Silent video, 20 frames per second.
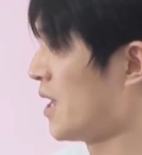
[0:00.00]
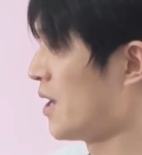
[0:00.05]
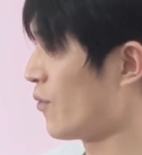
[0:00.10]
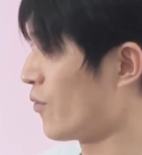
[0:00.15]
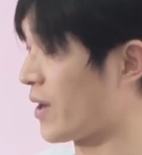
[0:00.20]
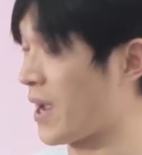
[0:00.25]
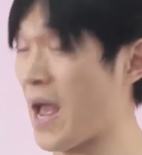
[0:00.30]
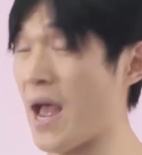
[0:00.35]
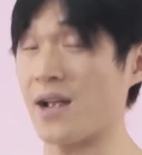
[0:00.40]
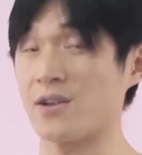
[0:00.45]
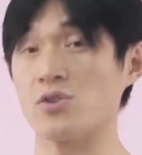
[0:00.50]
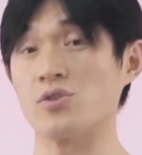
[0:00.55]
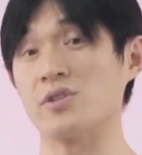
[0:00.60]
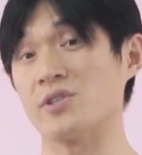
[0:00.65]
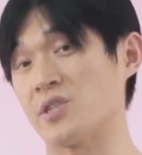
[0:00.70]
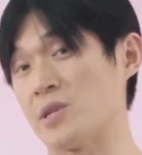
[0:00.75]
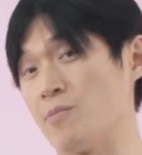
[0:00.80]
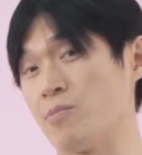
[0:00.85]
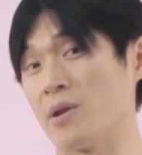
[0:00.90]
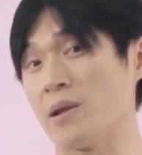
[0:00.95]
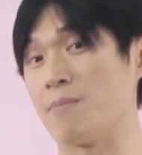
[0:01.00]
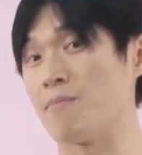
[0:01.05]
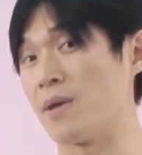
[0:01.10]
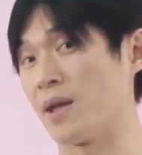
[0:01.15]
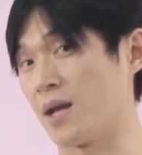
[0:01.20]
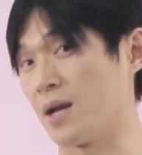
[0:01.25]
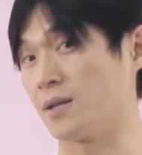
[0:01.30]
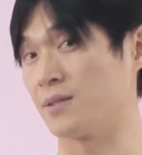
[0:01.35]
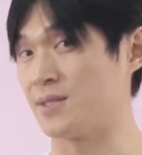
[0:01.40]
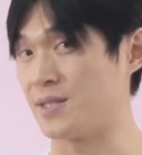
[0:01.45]
We can actually simply
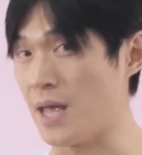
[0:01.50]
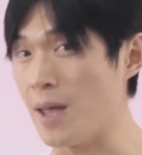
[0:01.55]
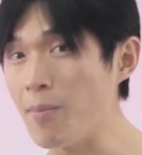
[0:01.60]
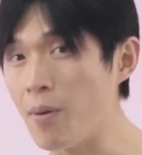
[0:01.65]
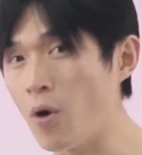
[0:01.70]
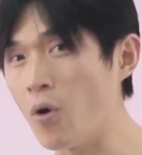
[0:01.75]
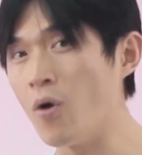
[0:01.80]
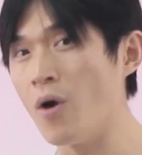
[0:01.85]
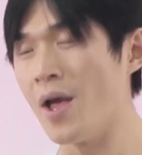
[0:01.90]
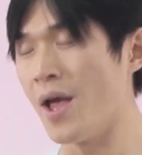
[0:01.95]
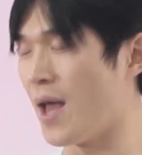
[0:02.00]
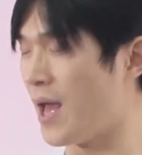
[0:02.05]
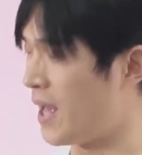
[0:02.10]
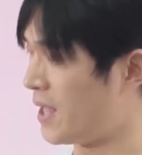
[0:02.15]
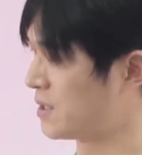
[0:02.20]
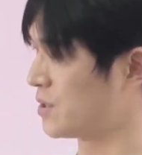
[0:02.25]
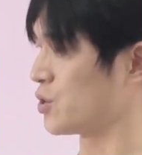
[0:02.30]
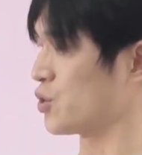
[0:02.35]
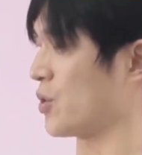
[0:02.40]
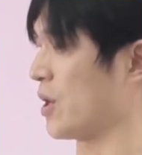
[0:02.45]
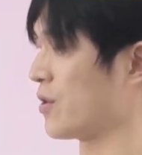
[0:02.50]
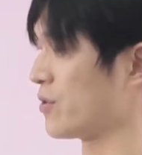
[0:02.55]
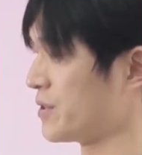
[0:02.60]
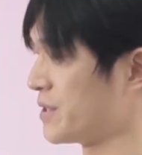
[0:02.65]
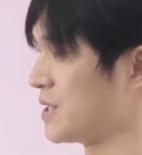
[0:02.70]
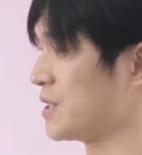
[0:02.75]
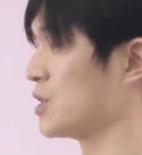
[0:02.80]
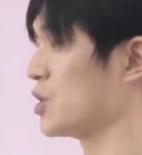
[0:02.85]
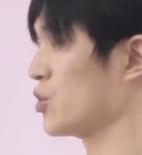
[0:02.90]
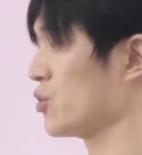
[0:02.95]
make a table and try to
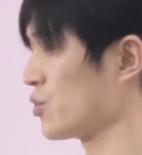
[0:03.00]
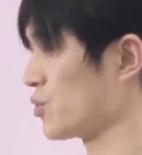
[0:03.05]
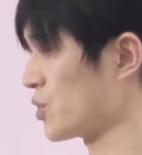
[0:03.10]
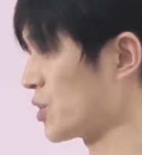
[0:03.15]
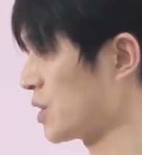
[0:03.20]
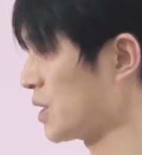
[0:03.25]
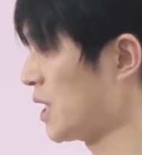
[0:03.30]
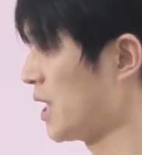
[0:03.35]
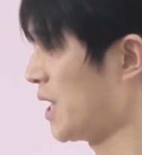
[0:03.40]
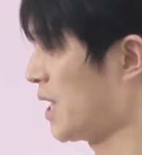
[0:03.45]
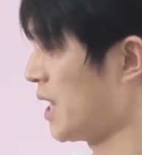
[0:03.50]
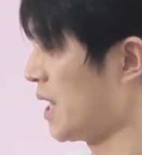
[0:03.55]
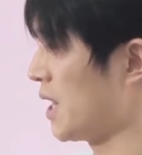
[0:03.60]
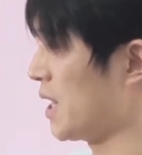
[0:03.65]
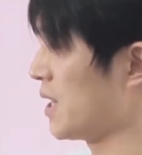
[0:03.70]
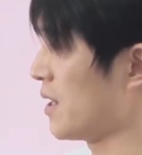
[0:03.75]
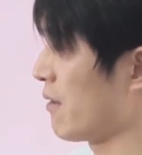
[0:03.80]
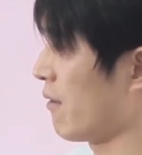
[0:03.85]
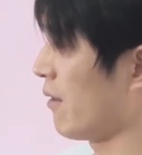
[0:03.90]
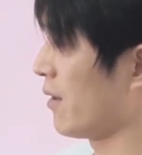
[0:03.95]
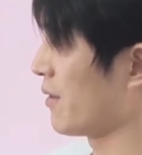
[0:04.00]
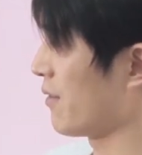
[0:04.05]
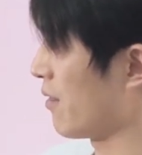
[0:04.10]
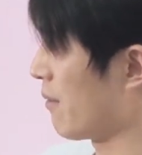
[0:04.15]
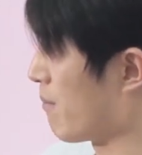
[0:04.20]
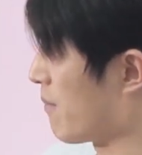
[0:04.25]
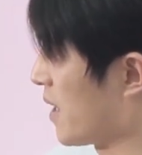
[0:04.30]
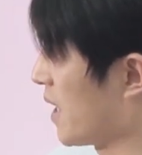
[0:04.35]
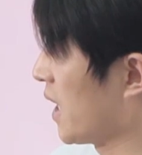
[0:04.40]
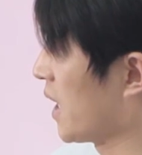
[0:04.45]
deduce the
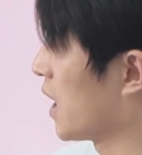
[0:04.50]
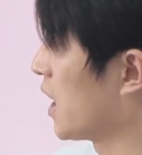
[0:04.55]
meaning